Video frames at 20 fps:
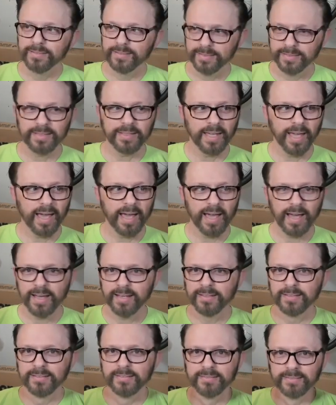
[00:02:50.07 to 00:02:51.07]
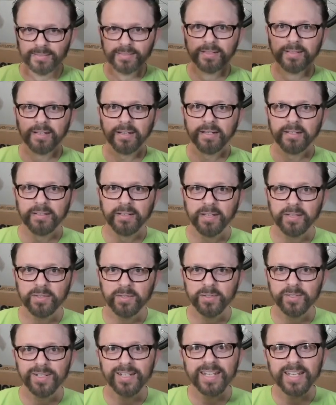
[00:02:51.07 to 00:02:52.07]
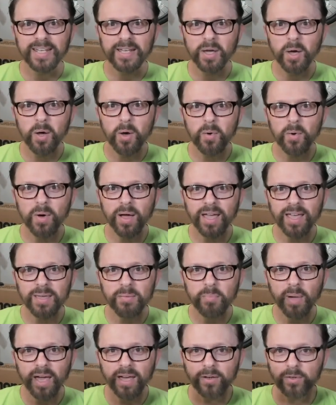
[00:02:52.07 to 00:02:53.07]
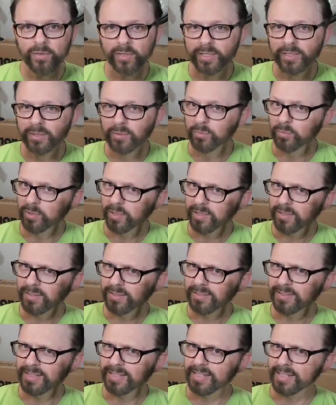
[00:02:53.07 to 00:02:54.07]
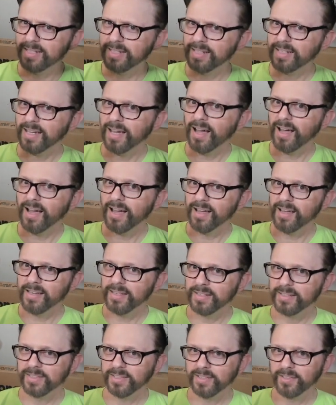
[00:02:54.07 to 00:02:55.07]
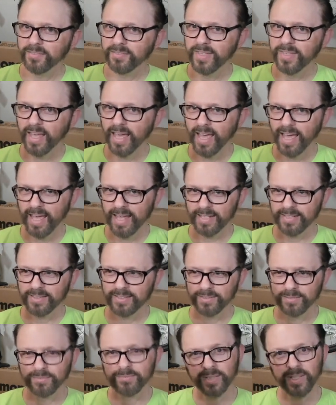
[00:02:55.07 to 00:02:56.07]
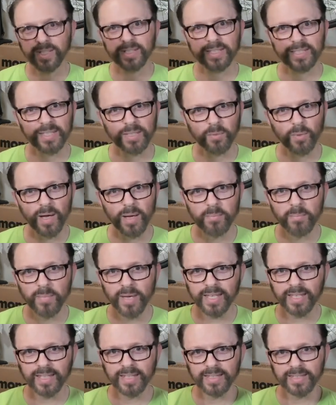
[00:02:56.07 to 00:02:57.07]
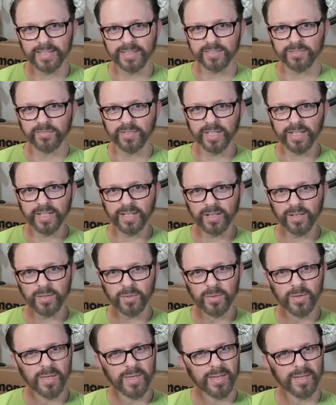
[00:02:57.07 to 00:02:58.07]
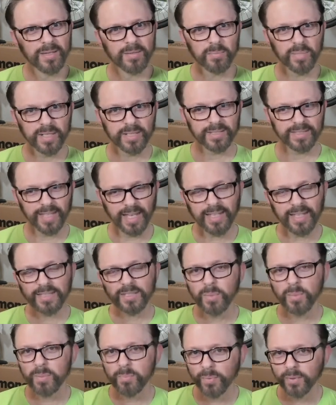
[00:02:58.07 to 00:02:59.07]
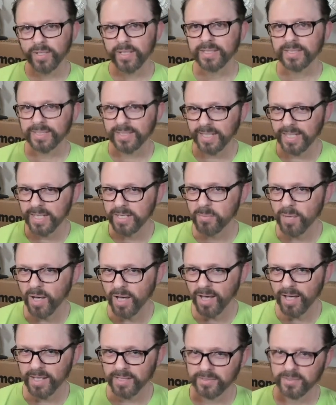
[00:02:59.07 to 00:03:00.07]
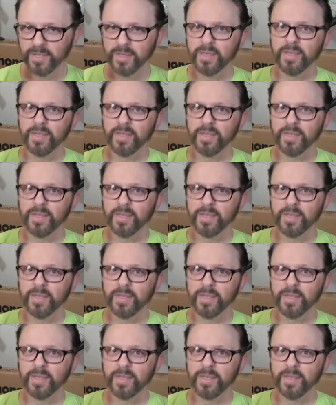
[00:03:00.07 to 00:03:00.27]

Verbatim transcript: Yeah. Another DOA battery. What are the odds of that? So you can see why I'm making this video because that has to be pretty slim odds.